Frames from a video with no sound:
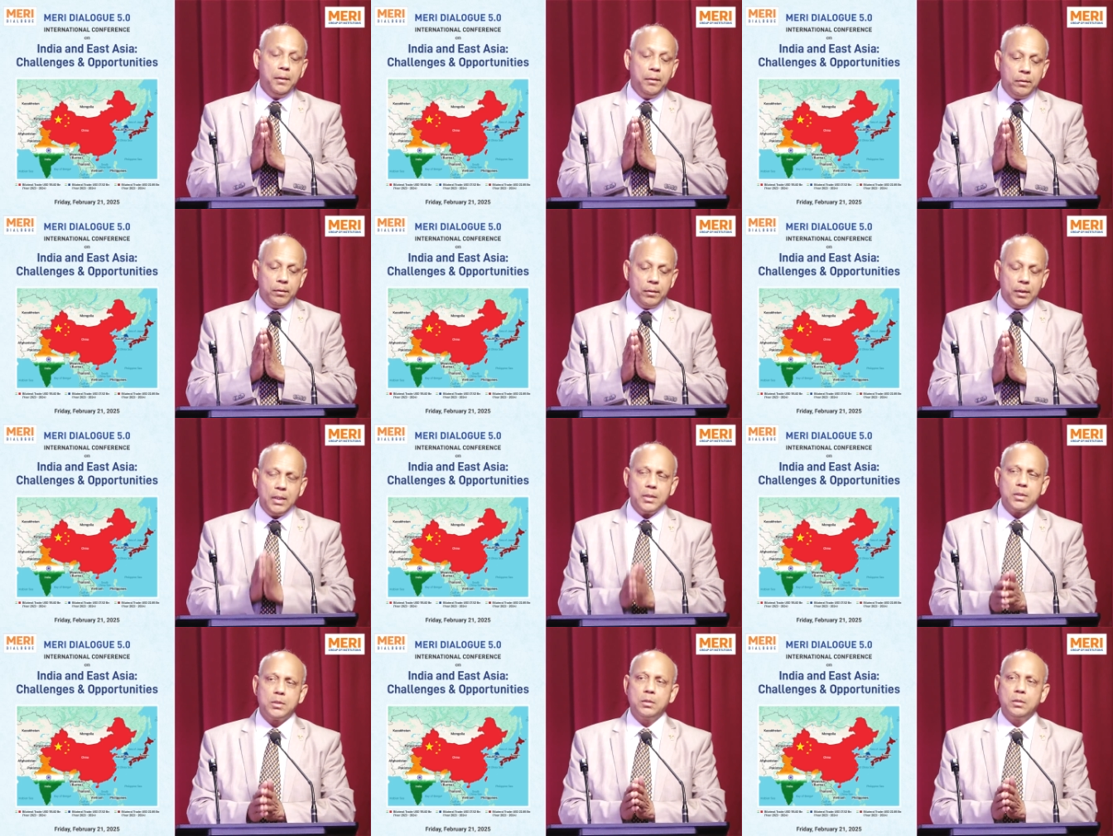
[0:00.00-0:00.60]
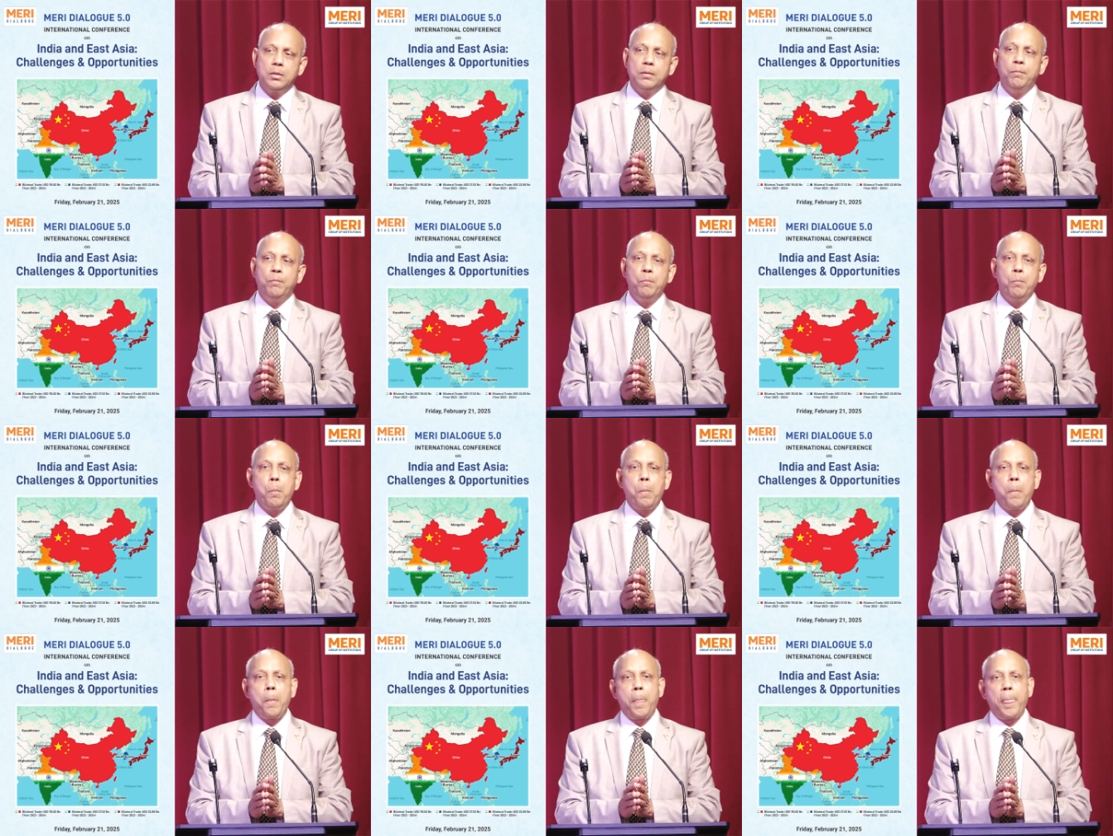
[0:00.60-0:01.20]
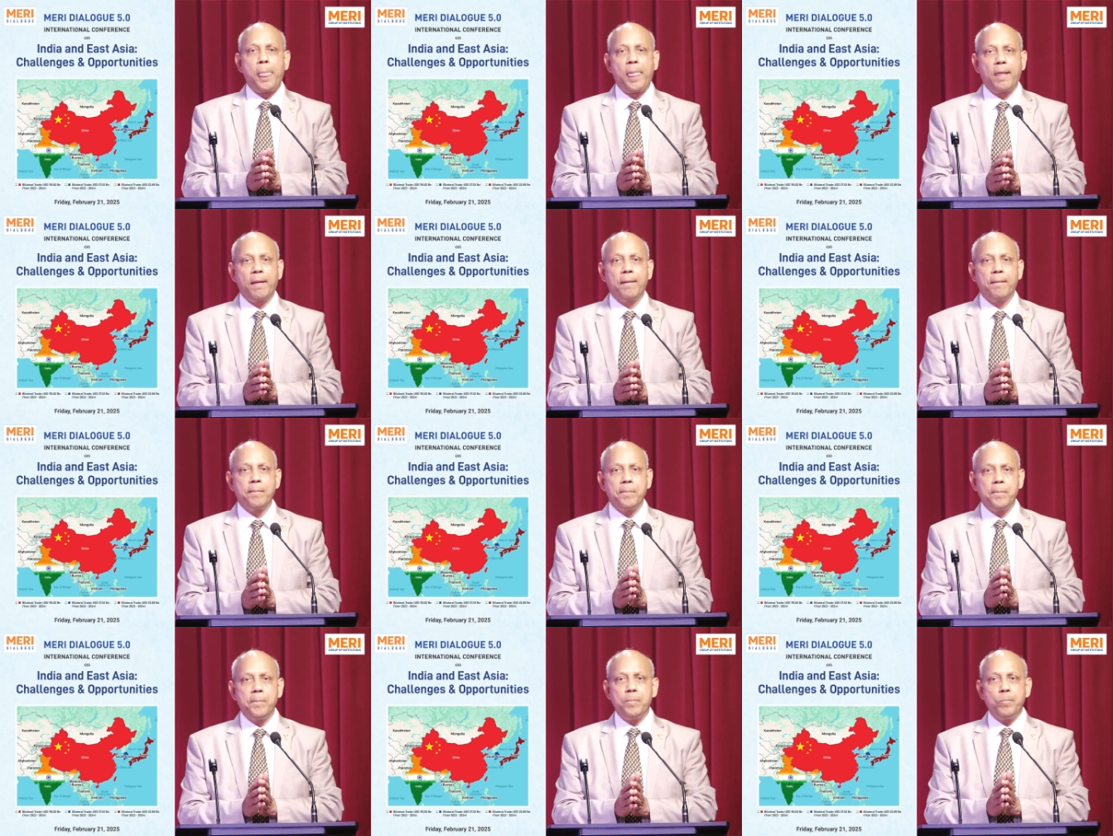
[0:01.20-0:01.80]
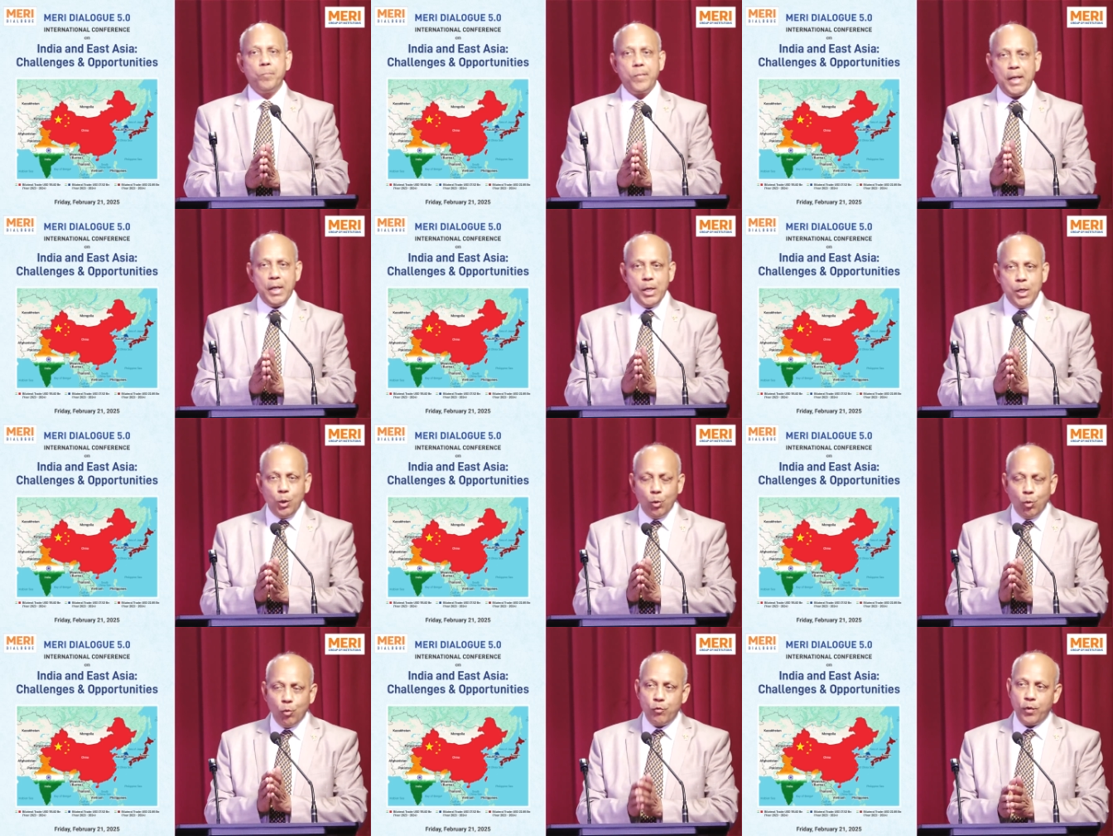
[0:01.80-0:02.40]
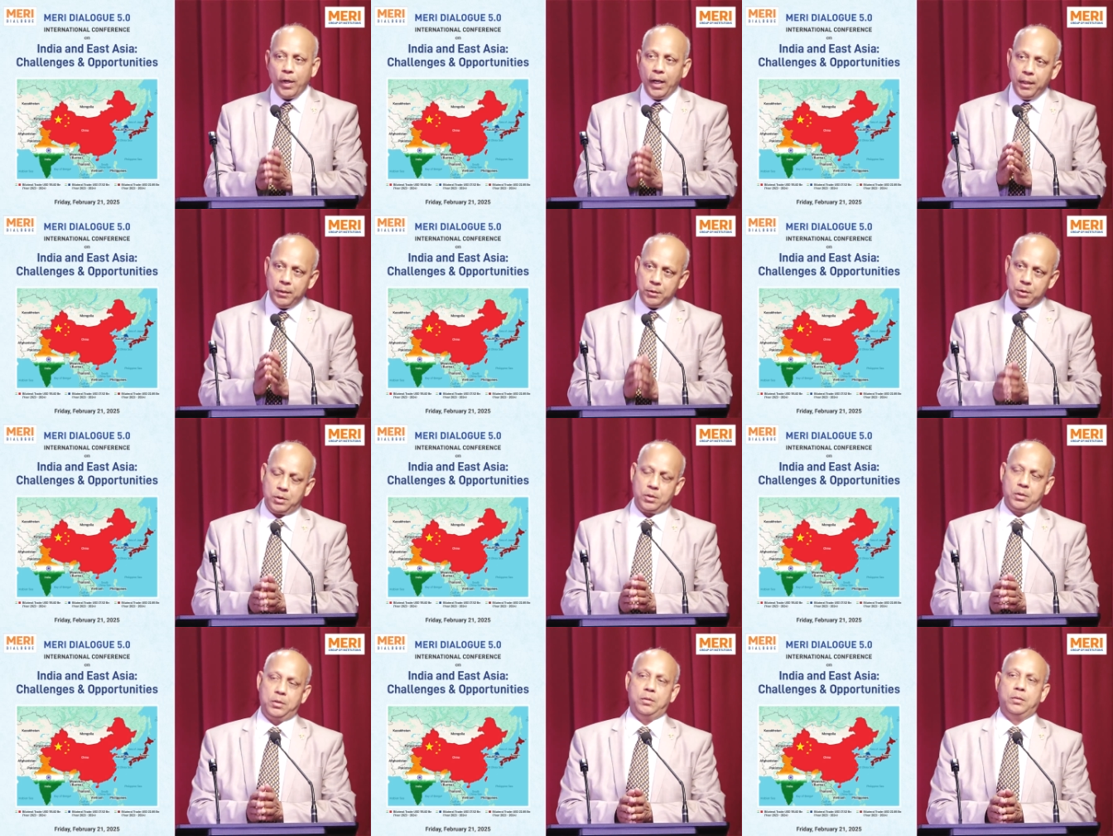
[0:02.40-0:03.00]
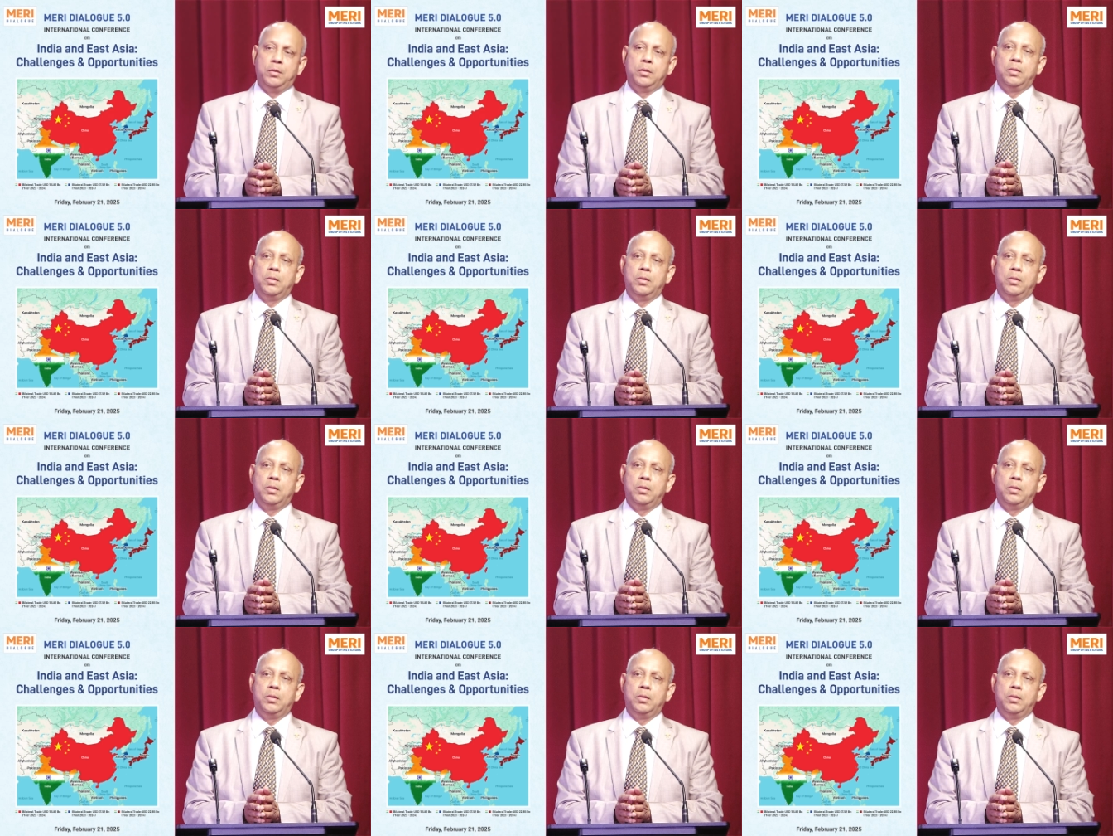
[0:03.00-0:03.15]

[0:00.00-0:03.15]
this new phase